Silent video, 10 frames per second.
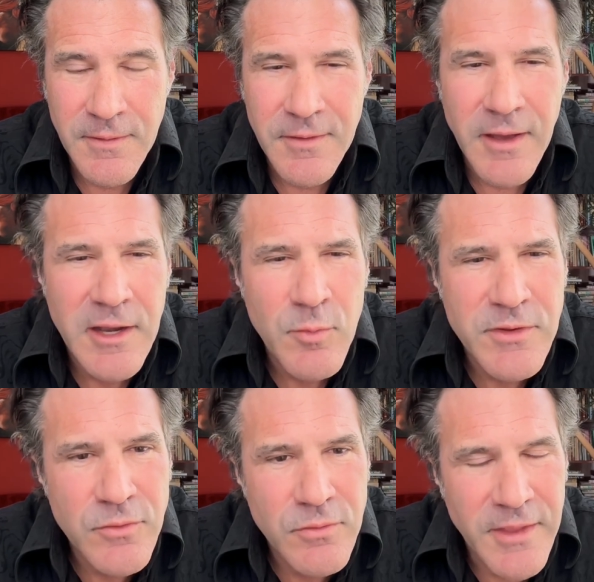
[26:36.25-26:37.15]
how do we
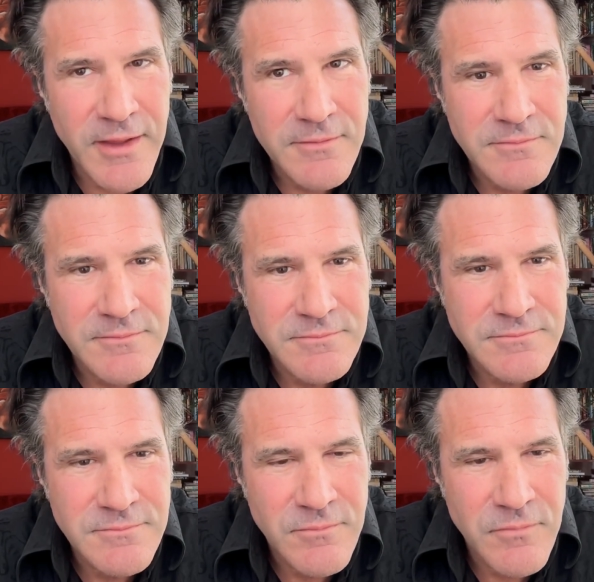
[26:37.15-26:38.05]
do that?
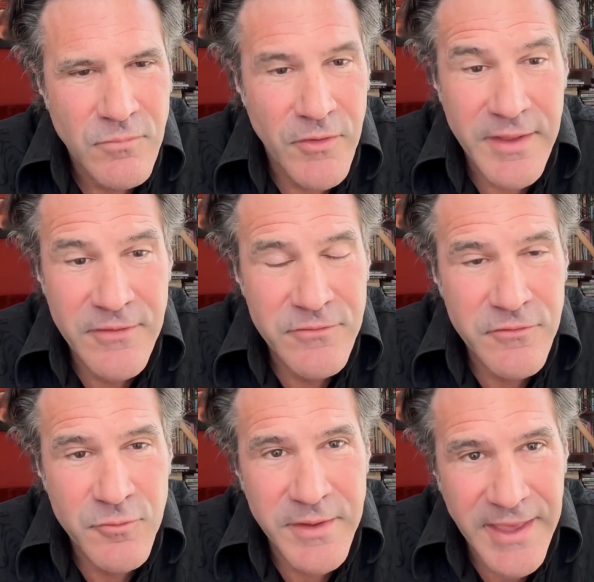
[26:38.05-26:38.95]
Well, the answer
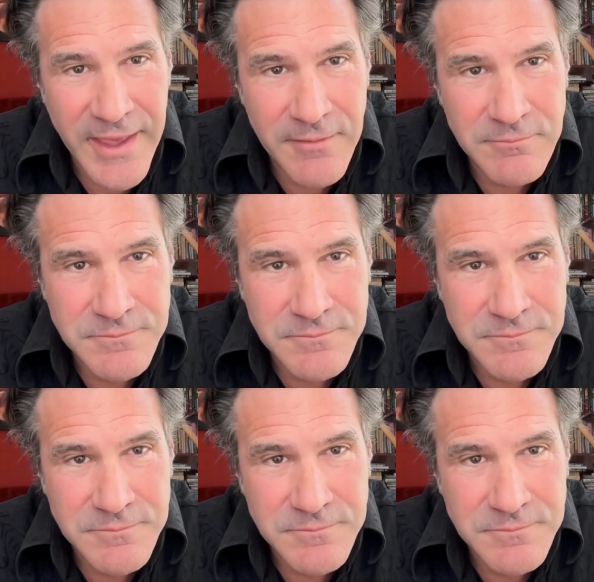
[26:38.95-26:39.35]
is we can't.